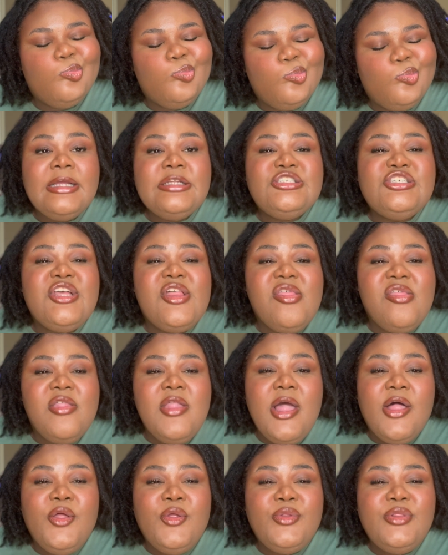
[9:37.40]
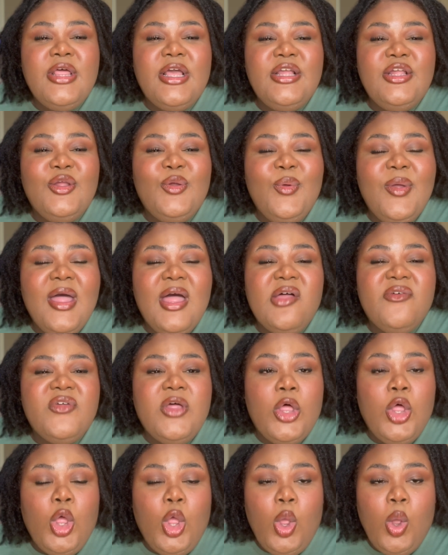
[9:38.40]
And just know that you have
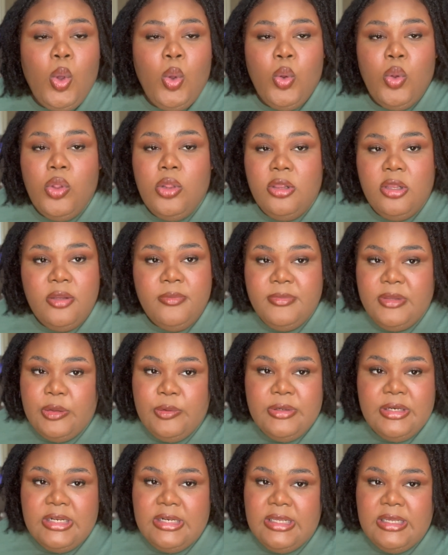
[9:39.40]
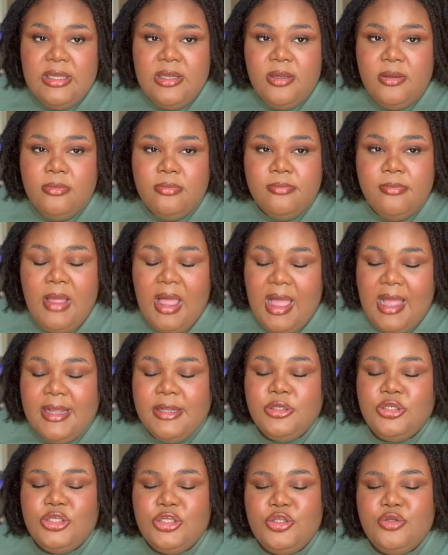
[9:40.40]
a whole community
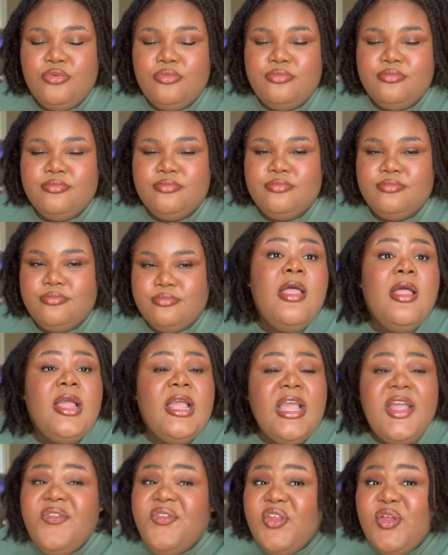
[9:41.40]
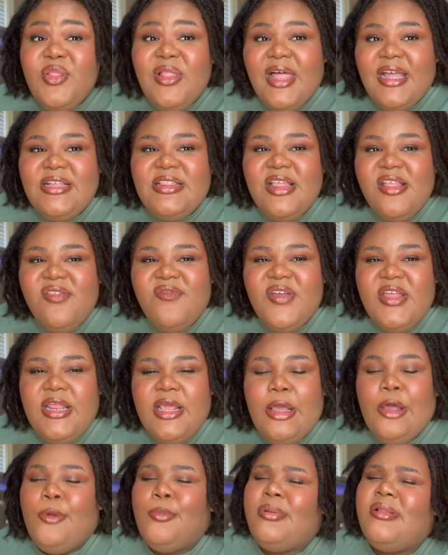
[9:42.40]
behind you. If you like this
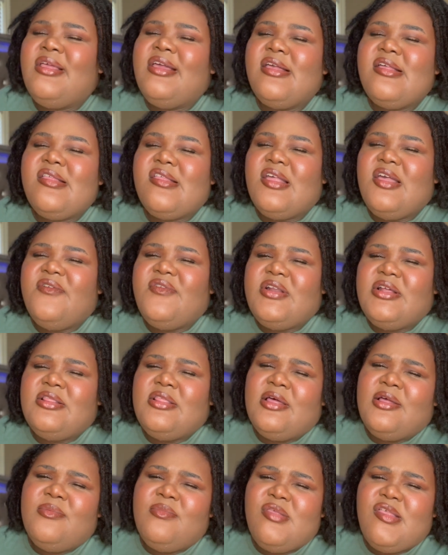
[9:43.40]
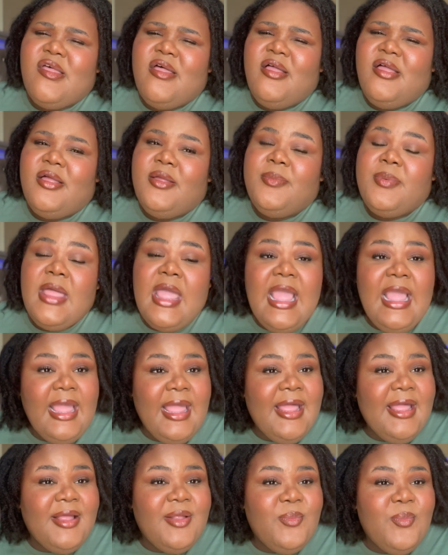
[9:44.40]
video, please give it a thumbs up
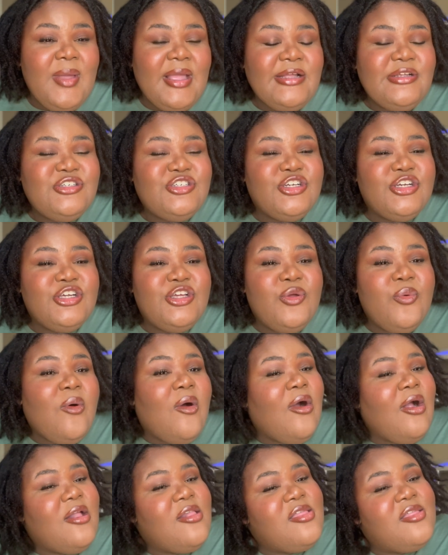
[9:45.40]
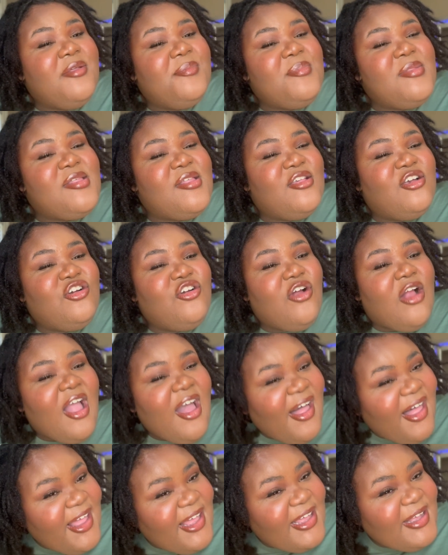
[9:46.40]
and make sure you are
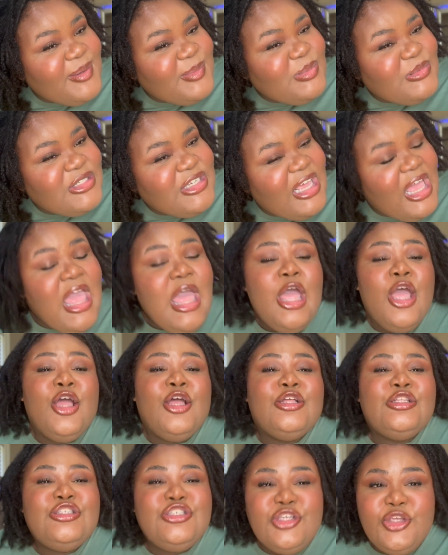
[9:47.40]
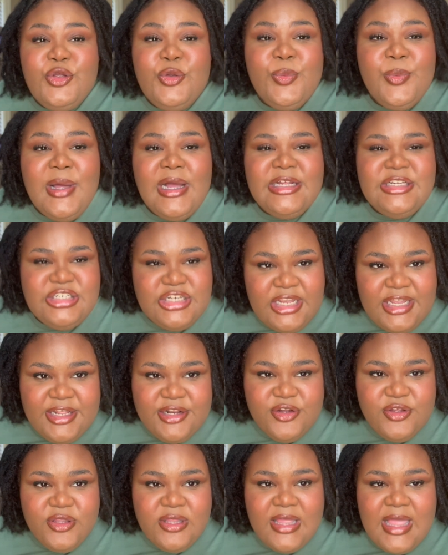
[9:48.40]
subscribed to my
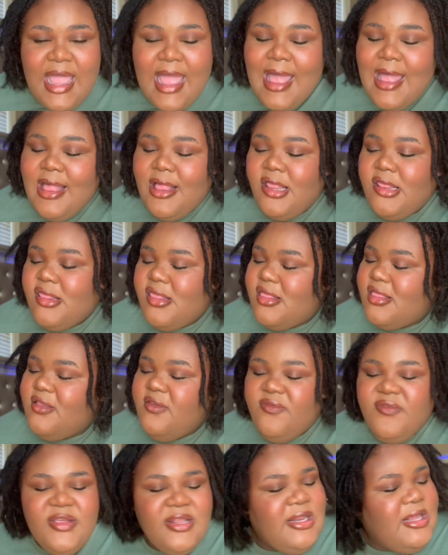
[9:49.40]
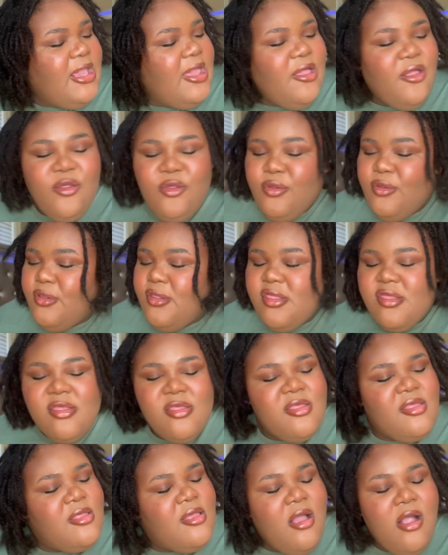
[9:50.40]
channel as the
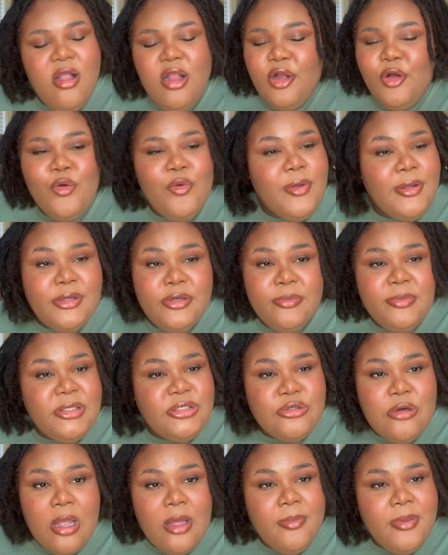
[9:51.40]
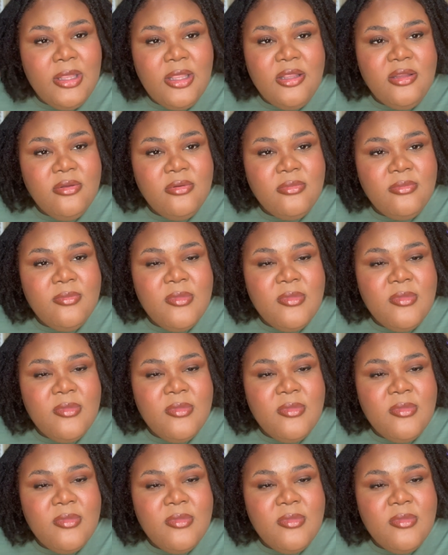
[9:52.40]
videos are going to be dropping.